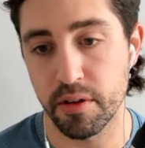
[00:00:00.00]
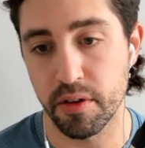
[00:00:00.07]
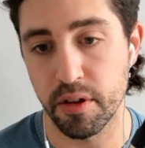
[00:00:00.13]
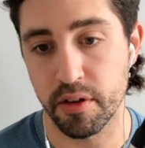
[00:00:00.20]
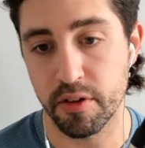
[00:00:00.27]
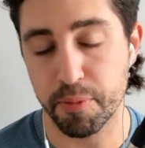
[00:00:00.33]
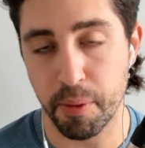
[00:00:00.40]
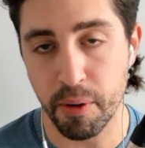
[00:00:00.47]

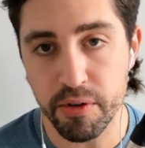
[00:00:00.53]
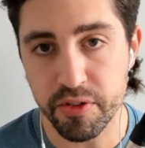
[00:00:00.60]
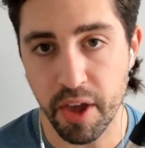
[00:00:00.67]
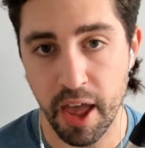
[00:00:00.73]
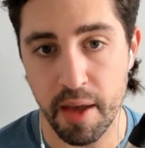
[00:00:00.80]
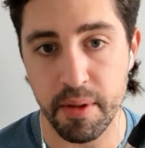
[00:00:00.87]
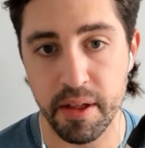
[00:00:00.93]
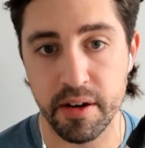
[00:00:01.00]
the Spurs
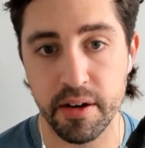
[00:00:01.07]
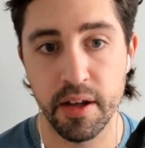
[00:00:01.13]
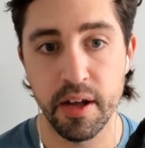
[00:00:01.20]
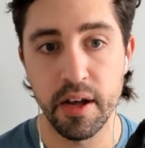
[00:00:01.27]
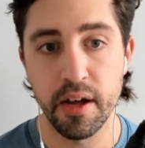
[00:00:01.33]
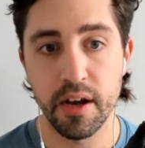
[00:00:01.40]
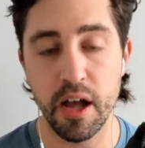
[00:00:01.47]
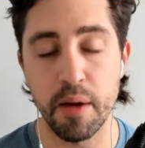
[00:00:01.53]
game and
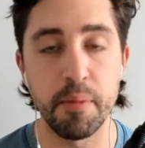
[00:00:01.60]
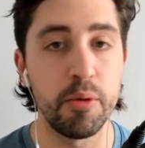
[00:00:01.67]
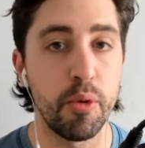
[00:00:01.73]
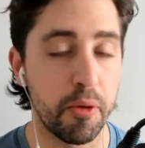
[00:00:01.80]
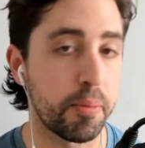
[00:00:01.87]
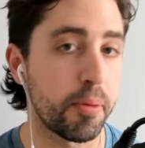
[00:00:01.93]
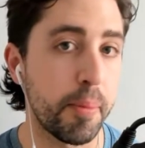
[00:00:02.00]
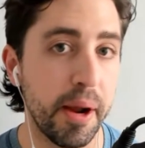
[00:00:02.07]
come in
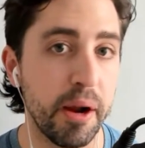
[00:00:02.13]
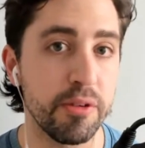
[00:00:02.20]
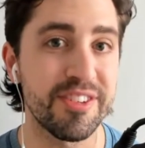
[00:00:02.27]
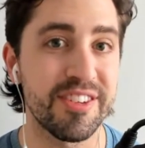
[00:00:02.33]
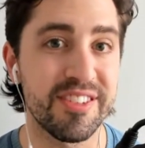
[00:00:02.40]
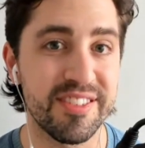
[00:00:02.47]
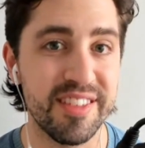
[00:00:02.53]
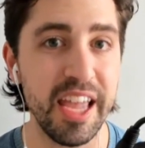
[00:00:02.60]
with a prepared
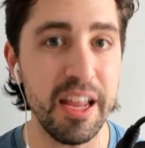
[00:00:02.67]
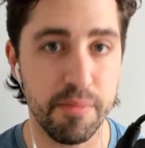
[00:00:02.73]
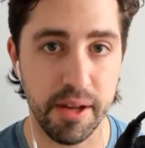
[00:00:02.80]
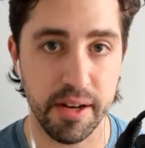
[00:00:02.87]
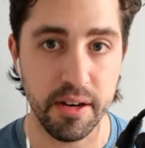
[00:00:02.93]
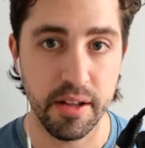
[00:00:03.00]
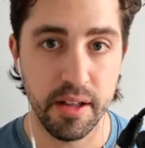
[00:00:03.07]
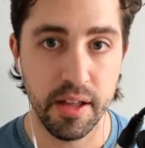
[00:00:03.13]
statement,